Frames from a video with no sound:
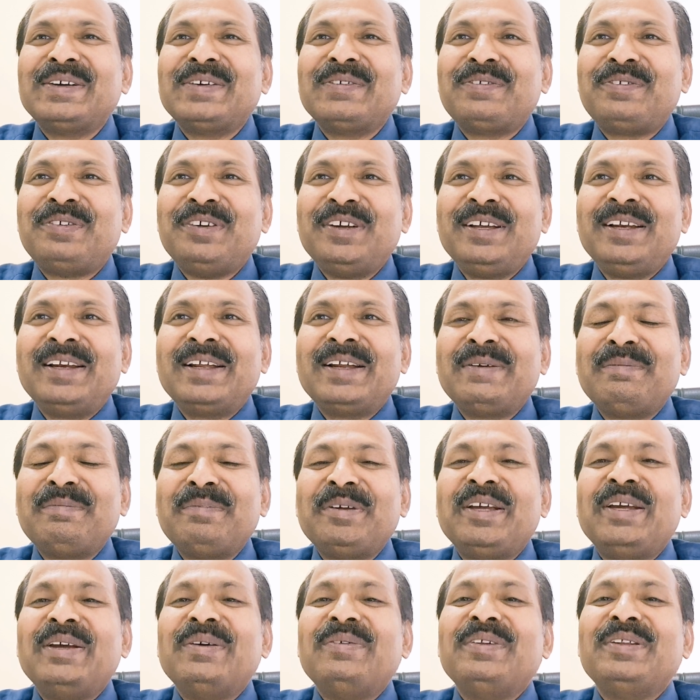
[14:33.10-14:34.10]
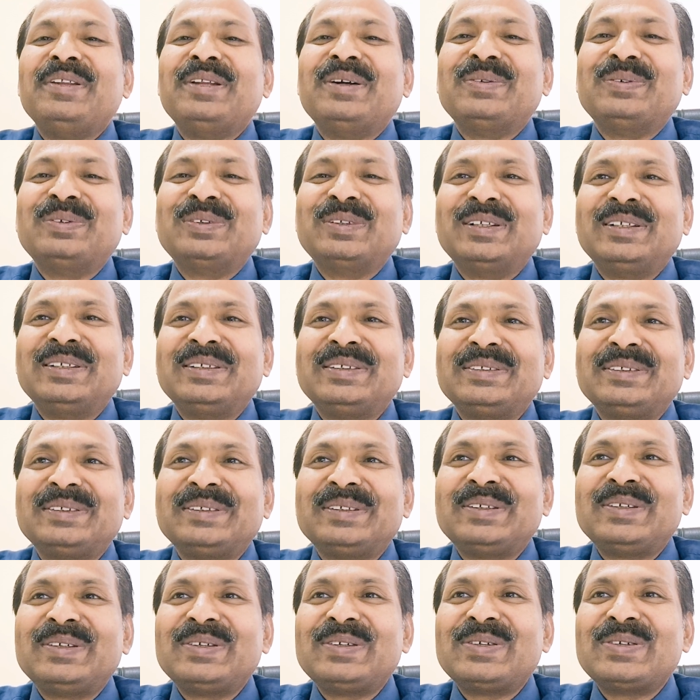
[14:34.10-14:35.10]
feel, and behave in the world.
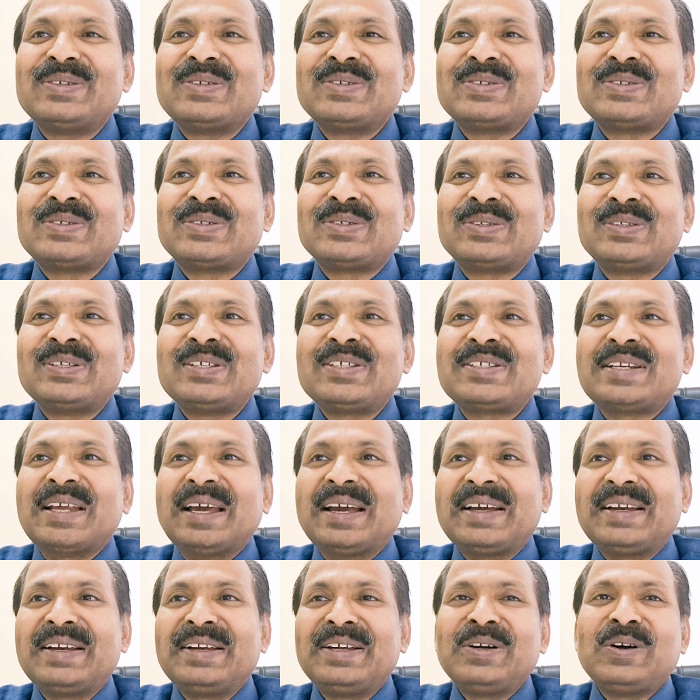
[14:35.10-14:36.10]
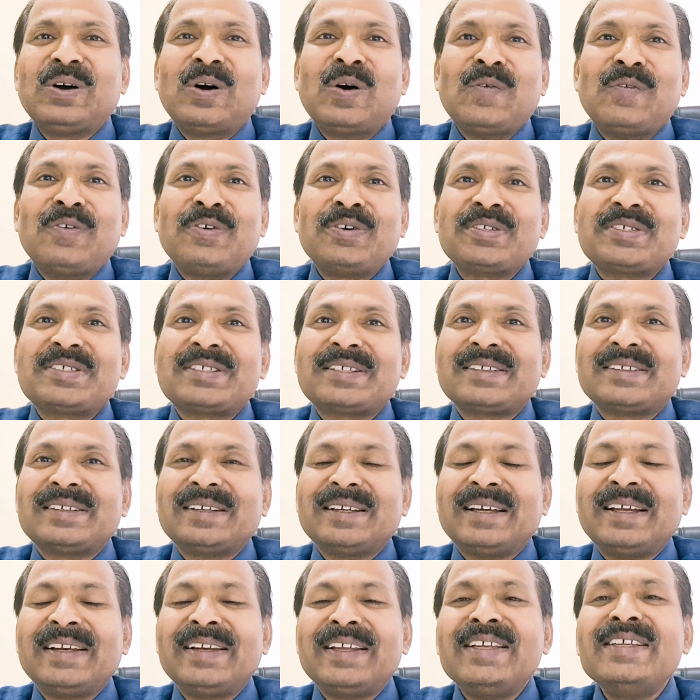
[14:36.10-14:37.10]
So this technique offers
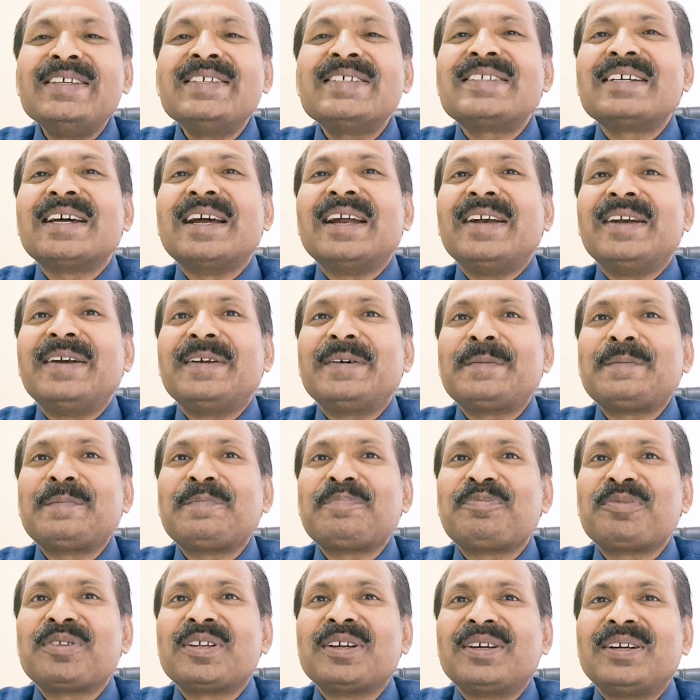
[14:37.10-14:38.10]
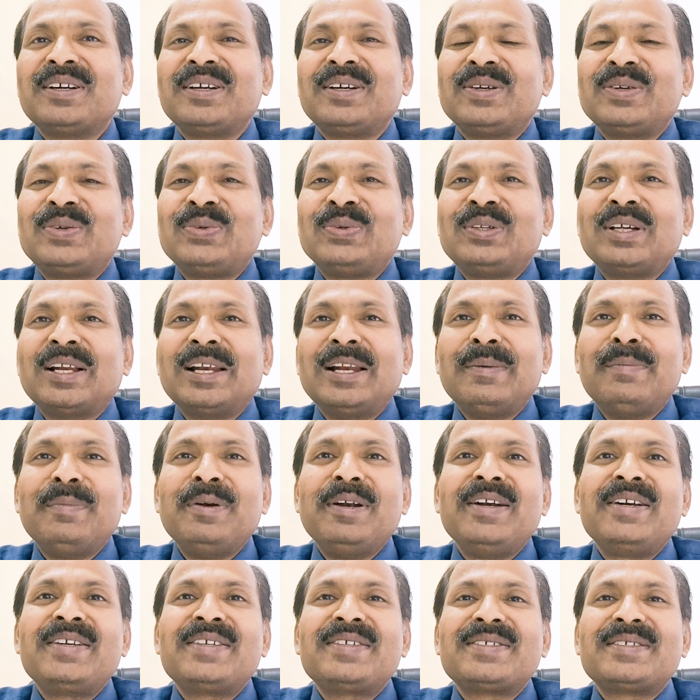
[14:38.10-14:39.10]
an insight to the
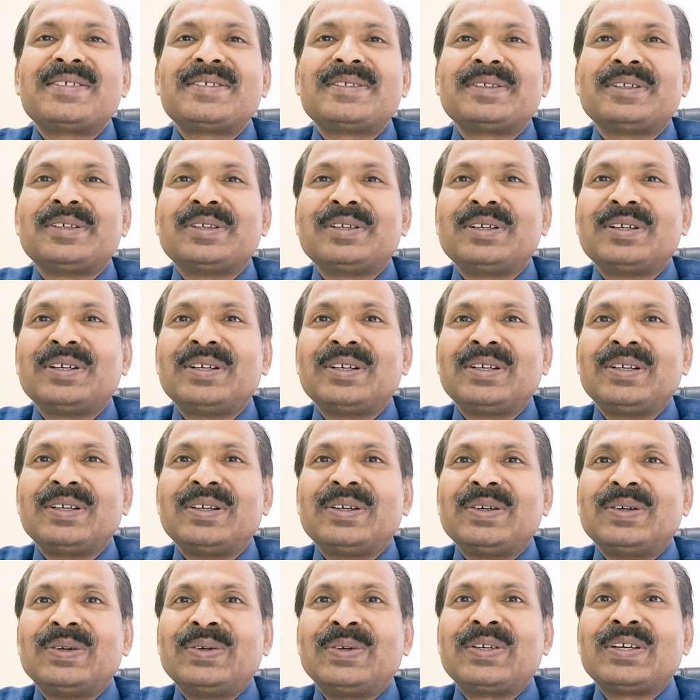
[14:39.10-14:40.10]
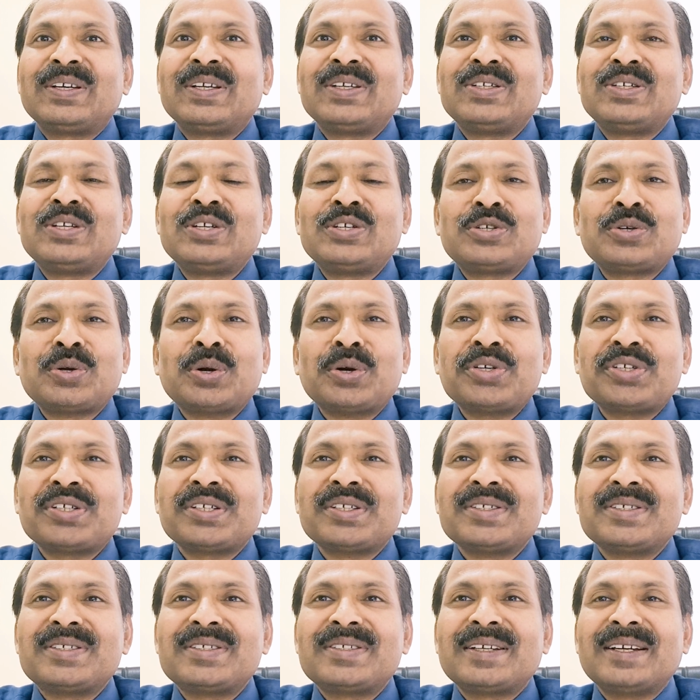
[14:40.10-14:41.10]
limits, okay,
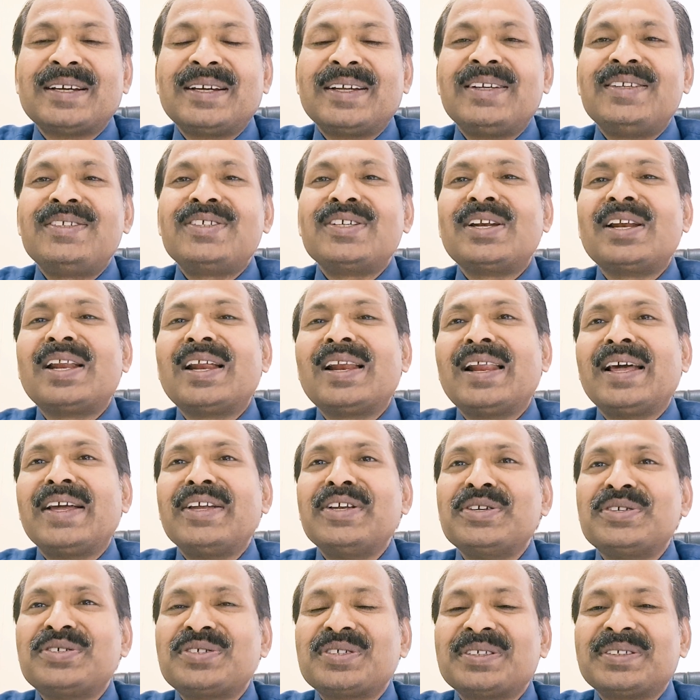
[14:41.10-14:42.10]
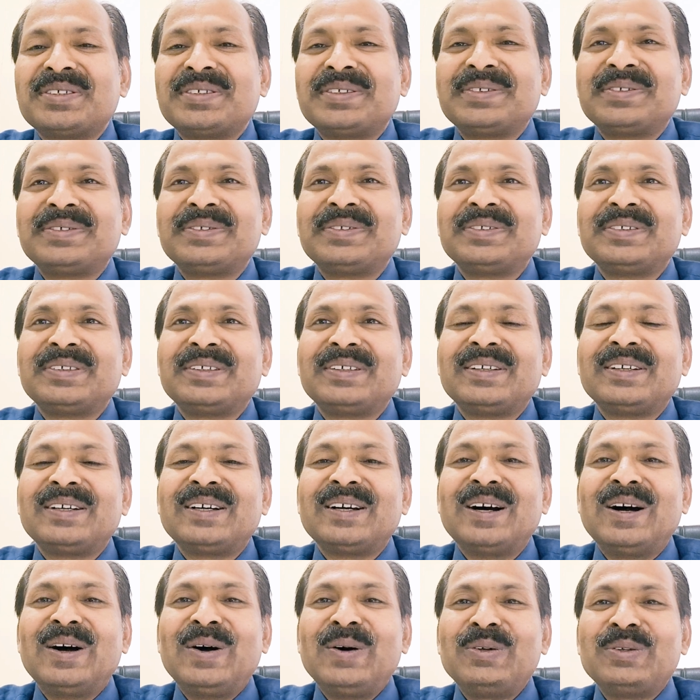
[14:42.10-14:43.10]
distortions and generalization,
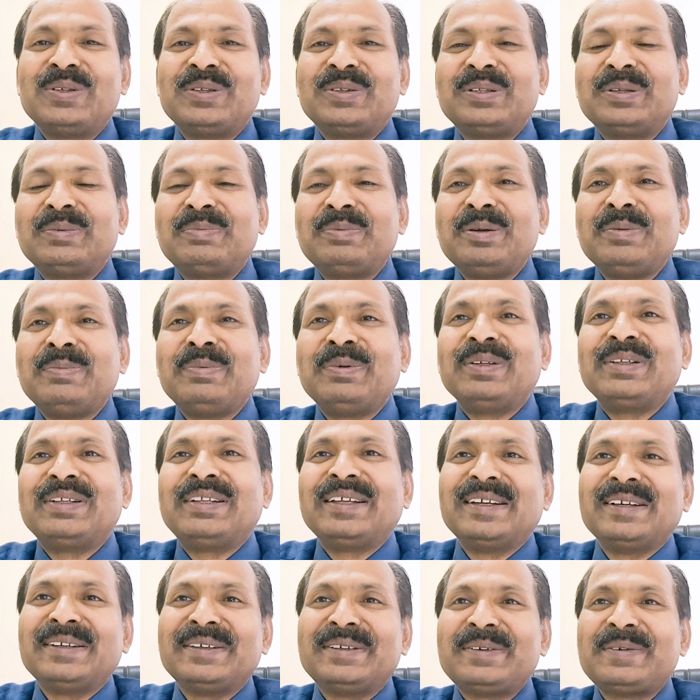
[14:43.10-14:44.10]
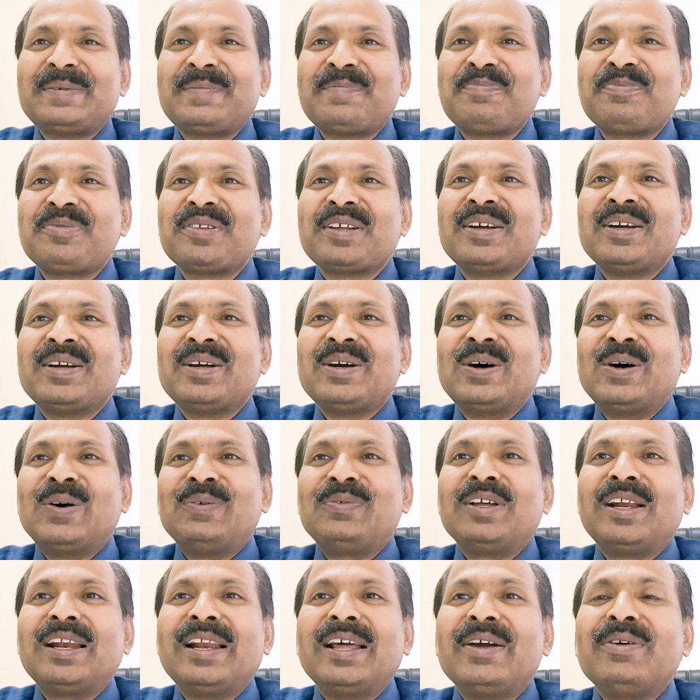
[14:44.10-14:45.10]
how the people think, of
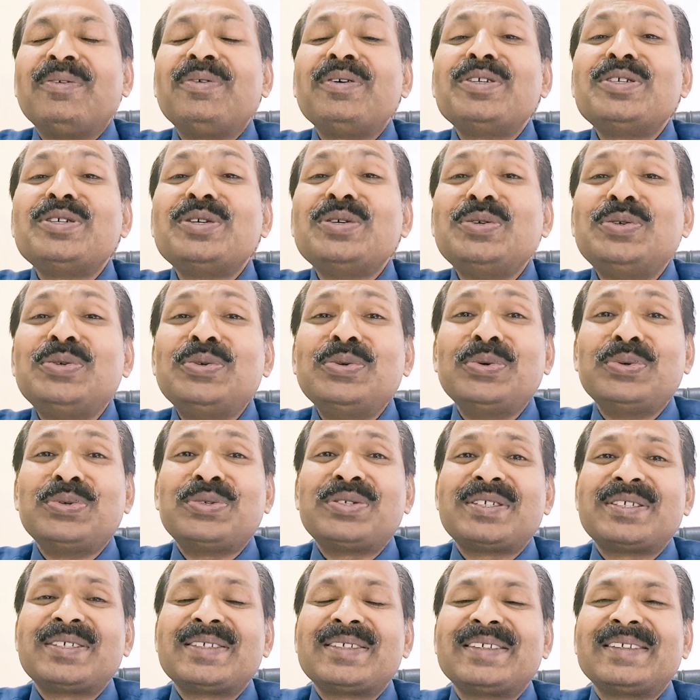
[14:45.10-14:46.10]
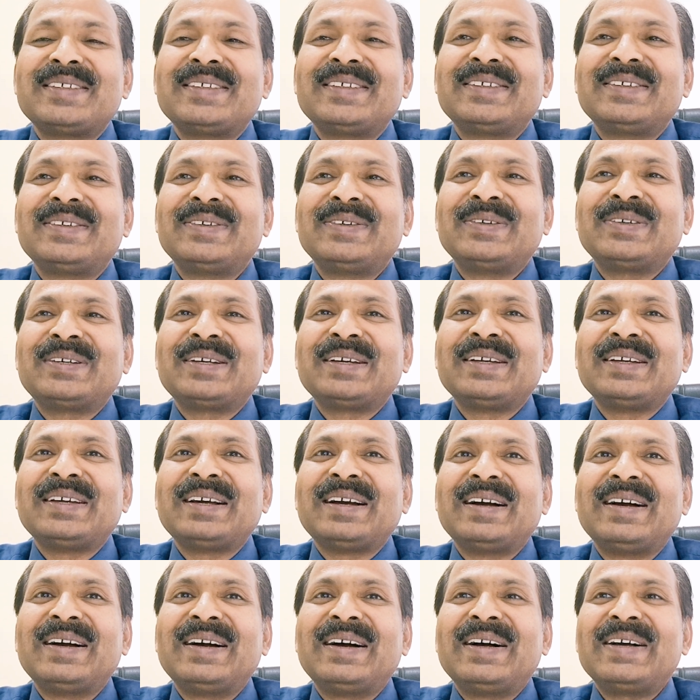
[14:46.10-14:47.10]
the language you use. Okay,
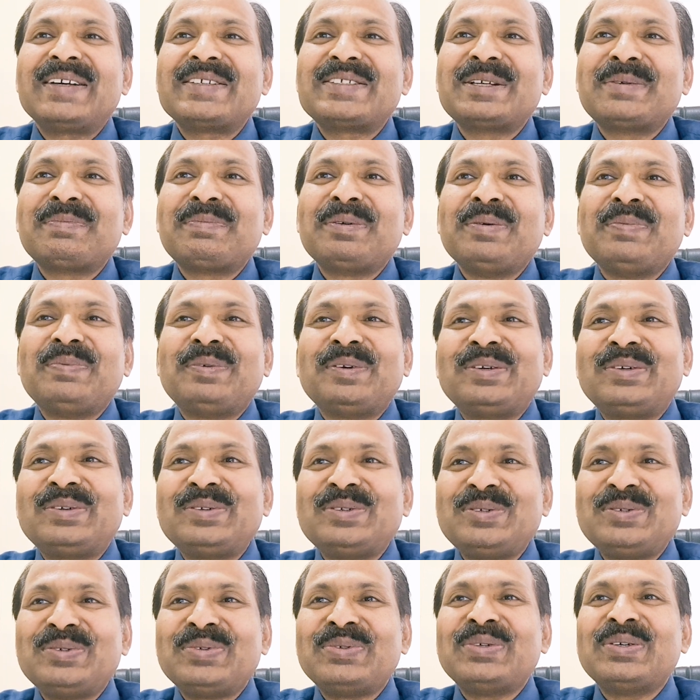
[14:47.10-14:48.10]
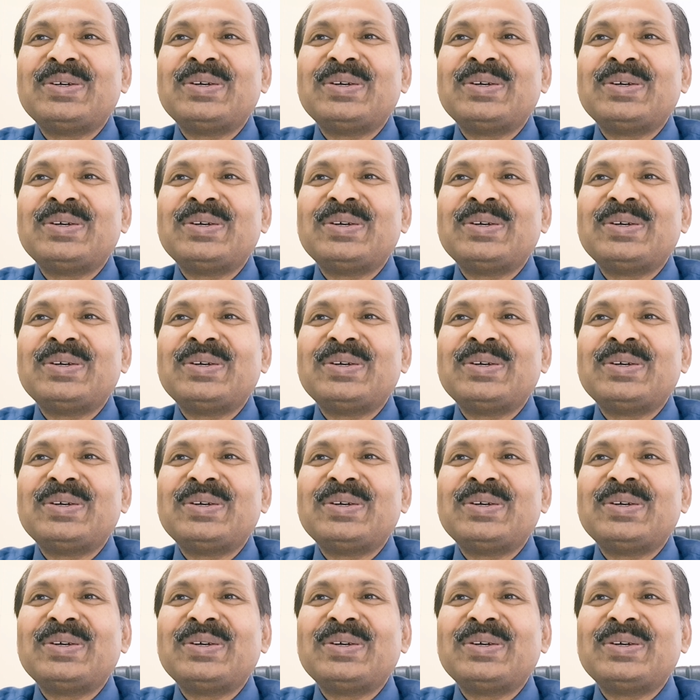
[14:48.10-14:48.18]
ask the people to